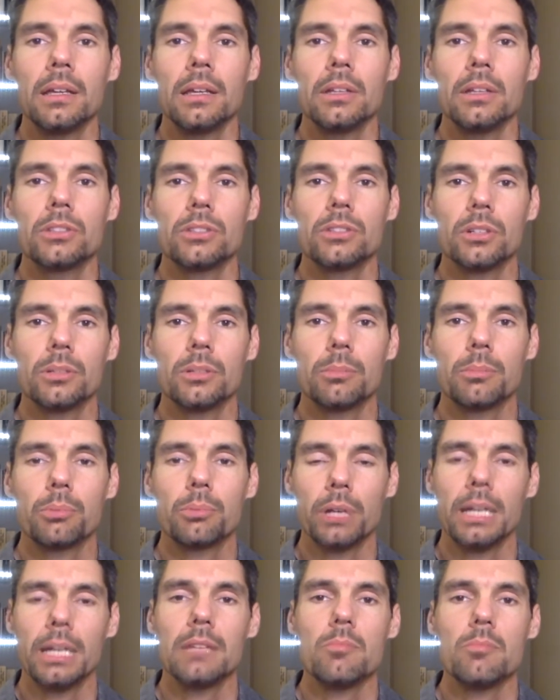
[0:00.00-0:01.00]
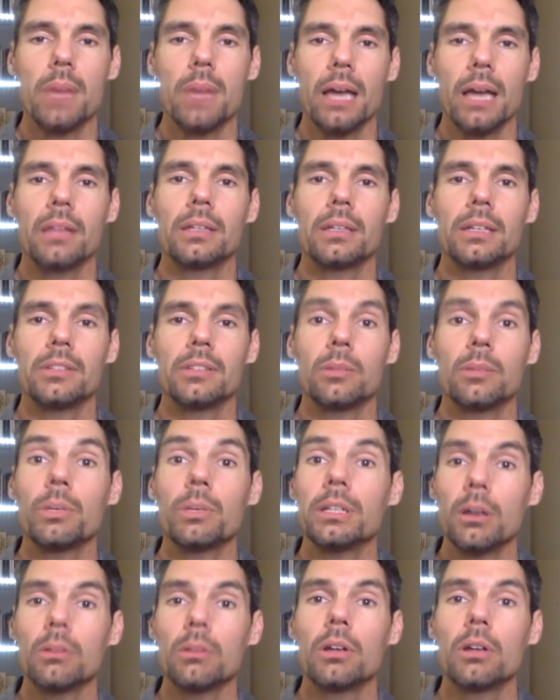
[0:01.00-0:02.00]
certain brain maladies, and we
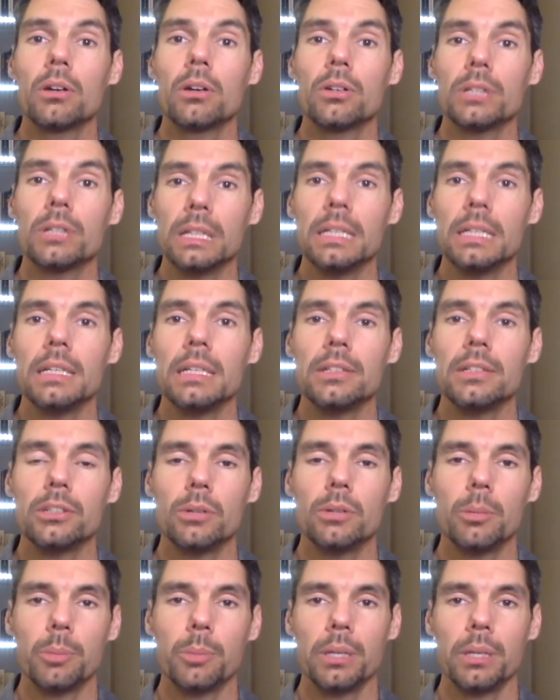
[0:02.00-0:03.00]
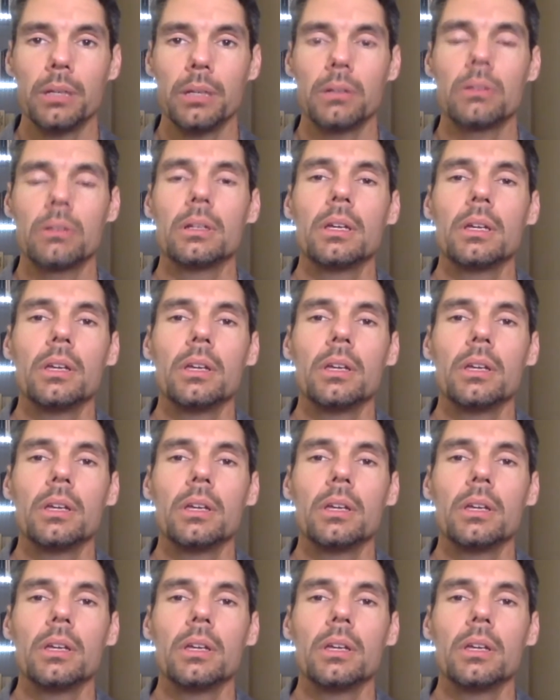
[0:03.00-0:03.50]
no longer need to appeal